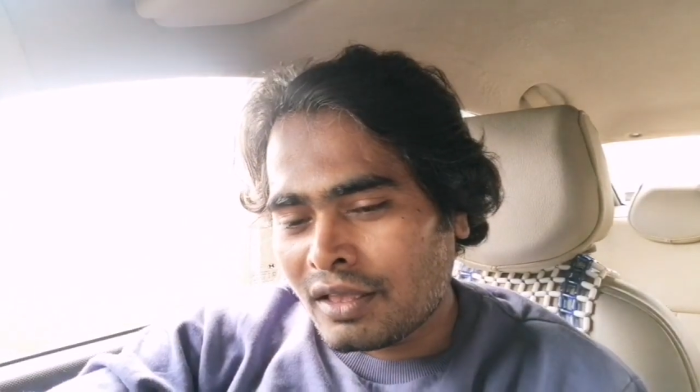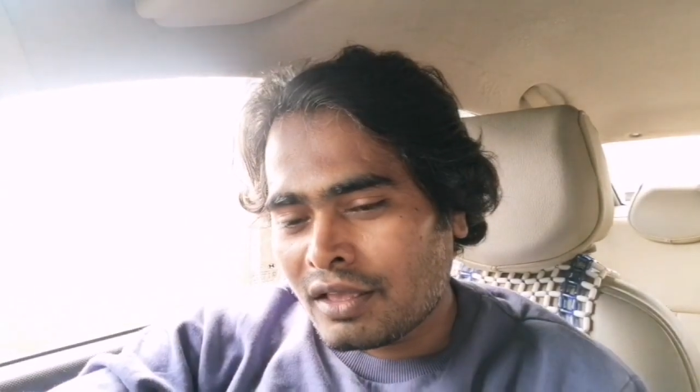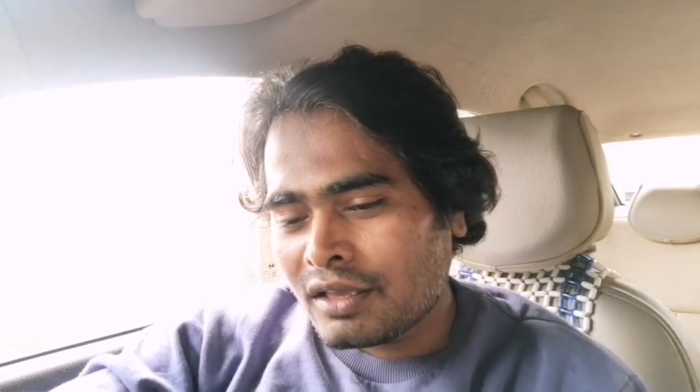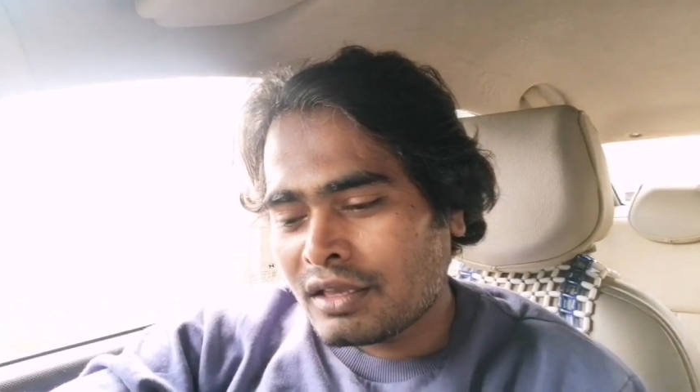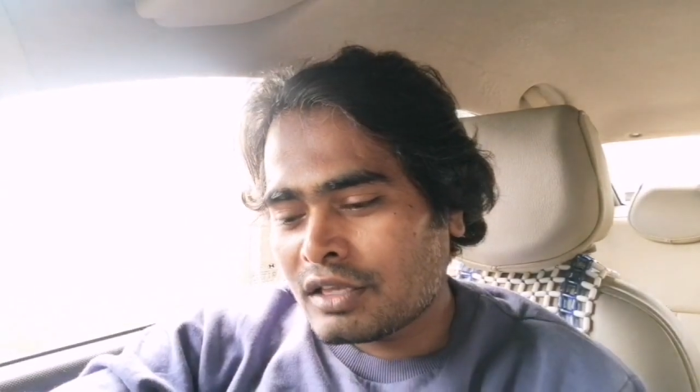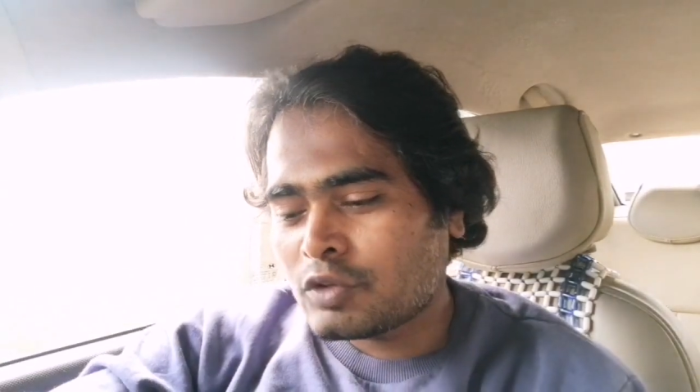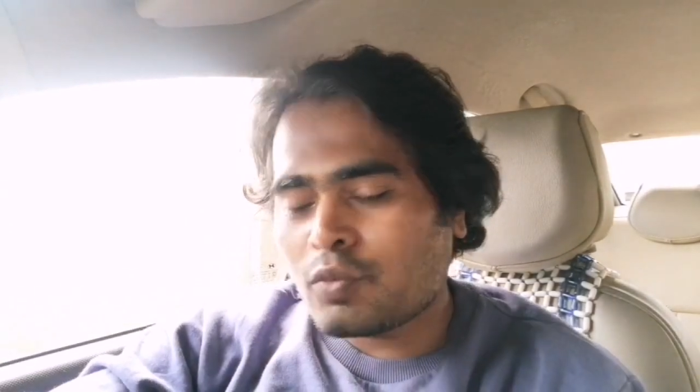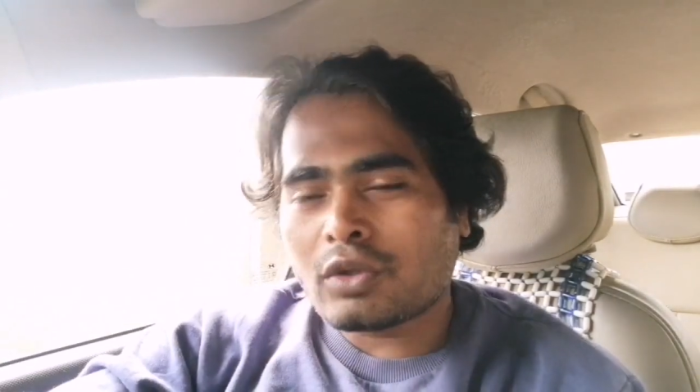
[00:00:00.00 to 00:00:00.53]

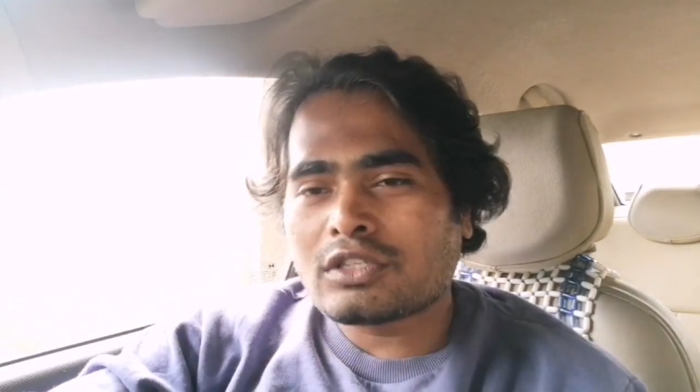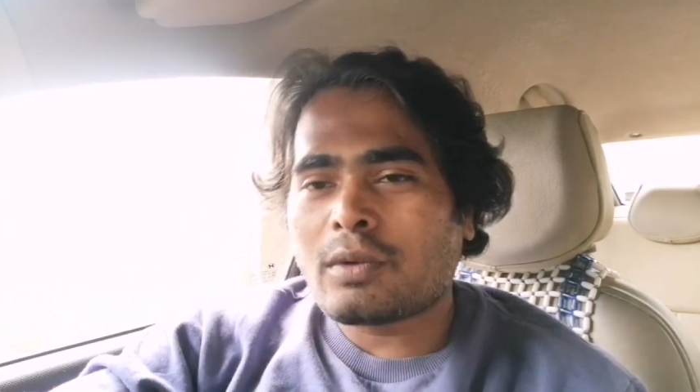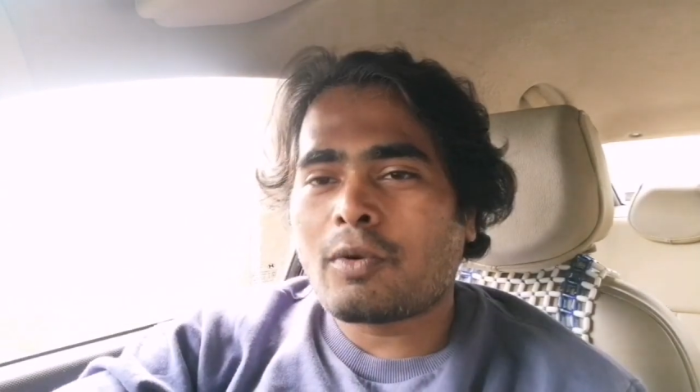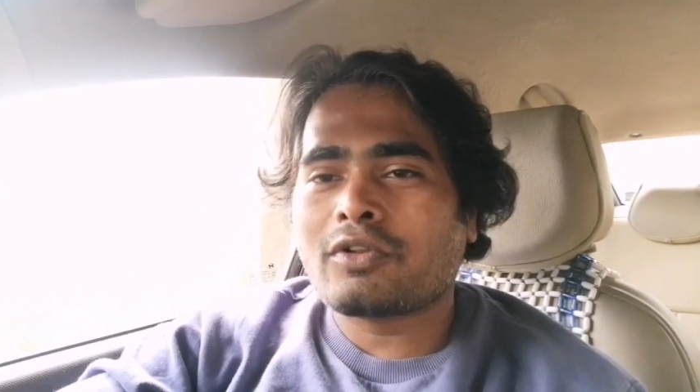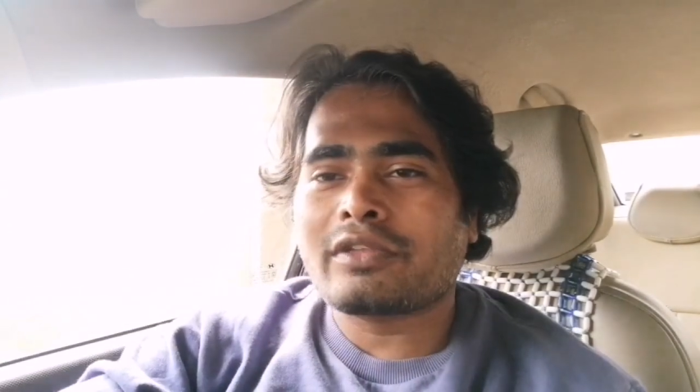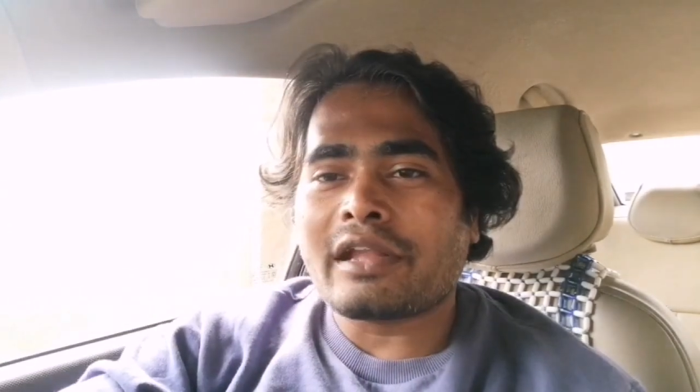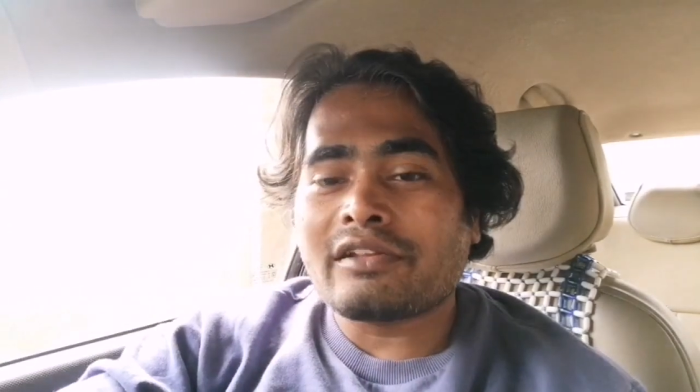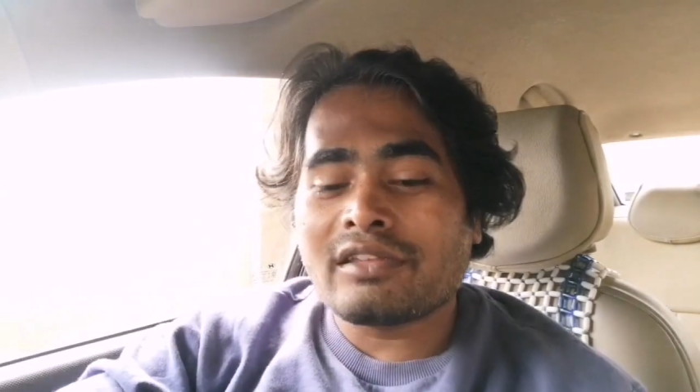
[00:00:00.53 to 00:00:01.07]
It was
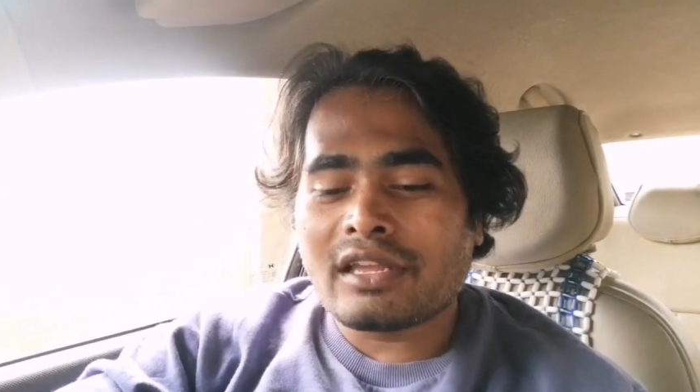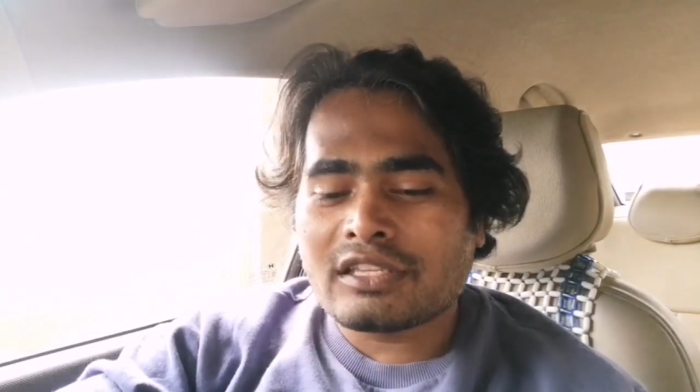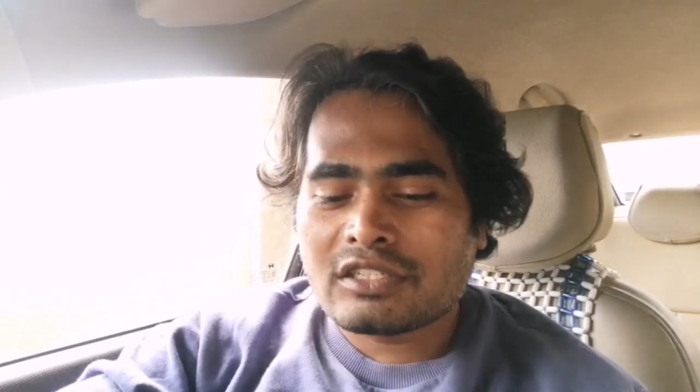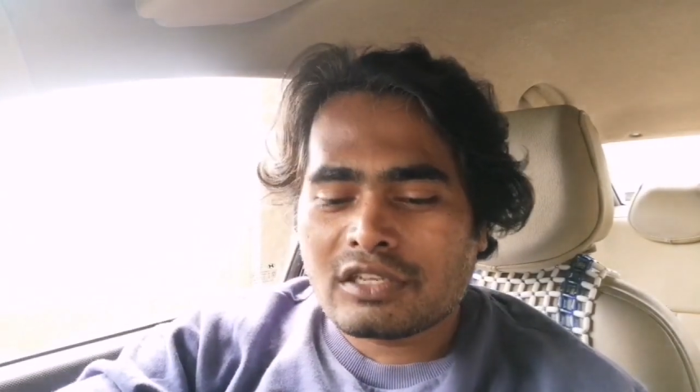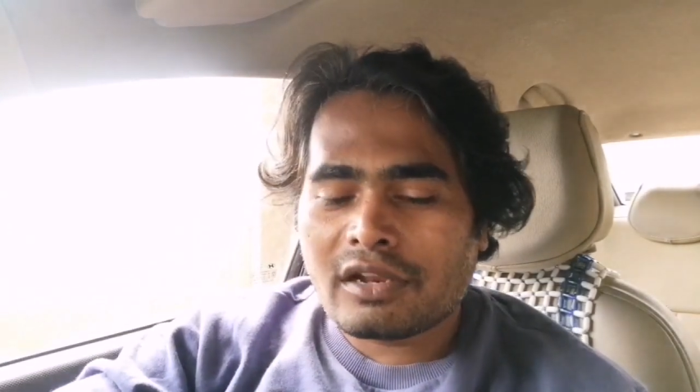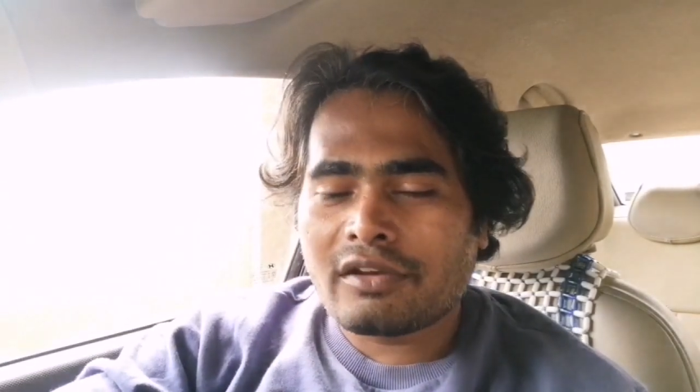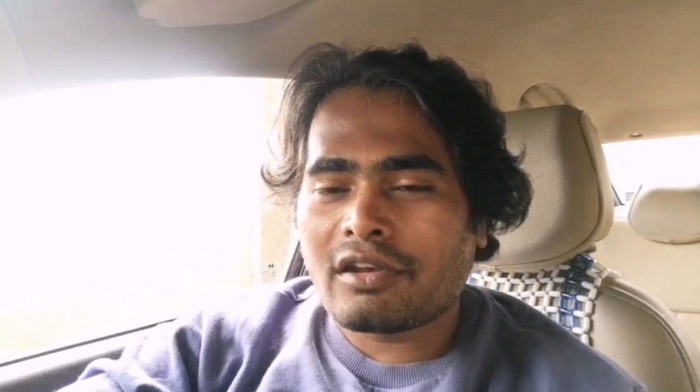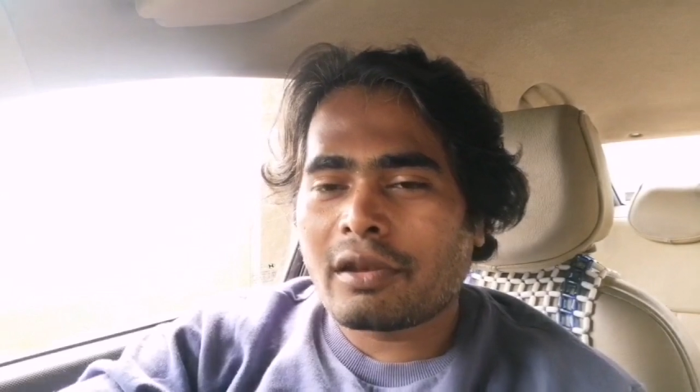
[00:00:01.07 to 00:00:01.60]
about 10
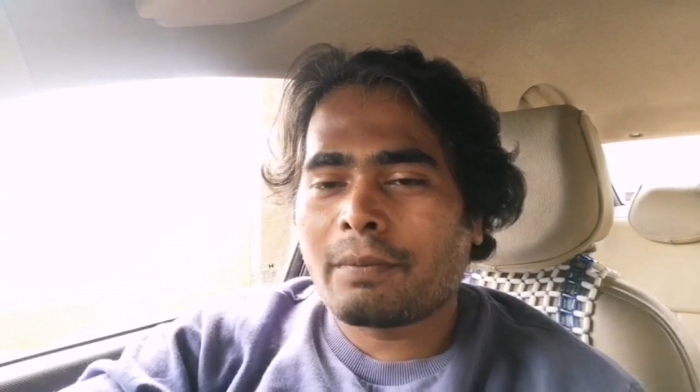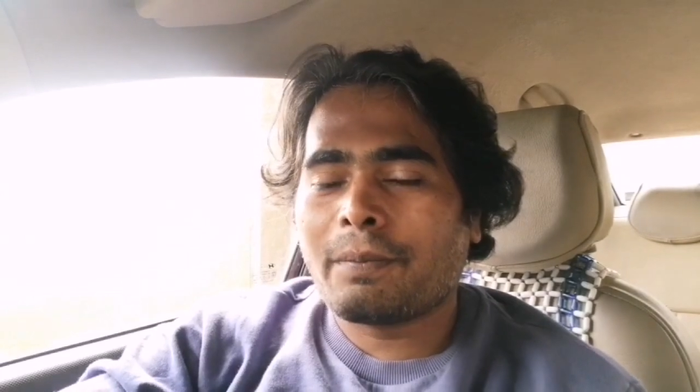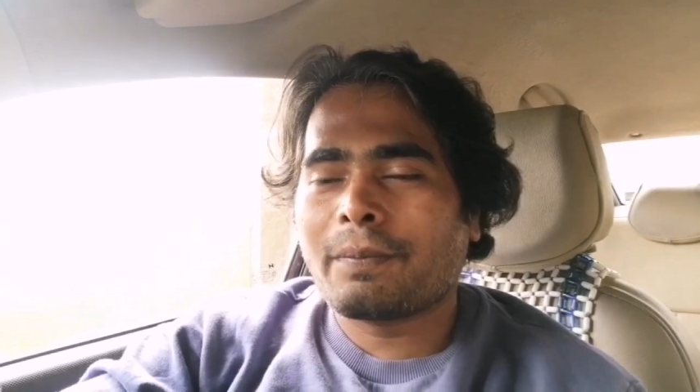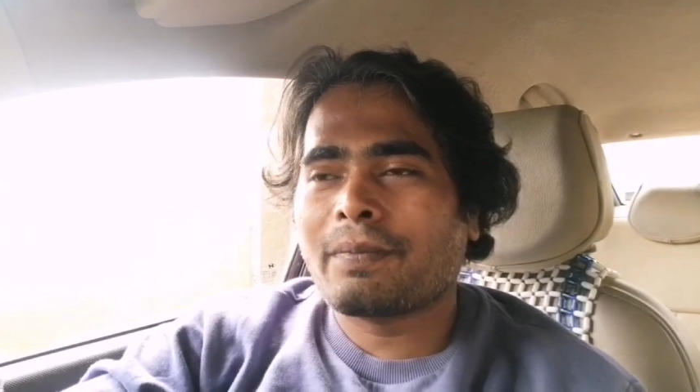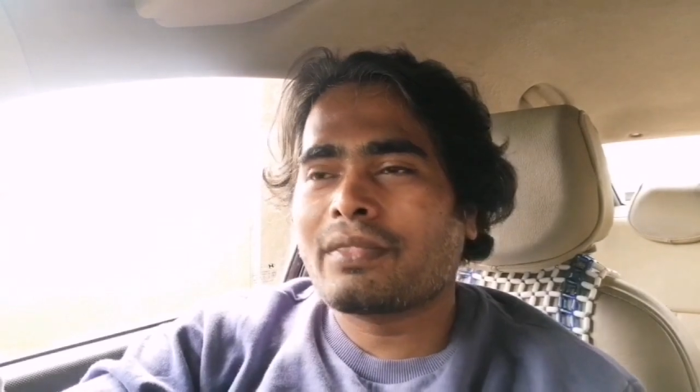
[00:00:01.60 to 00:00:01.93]
days trip.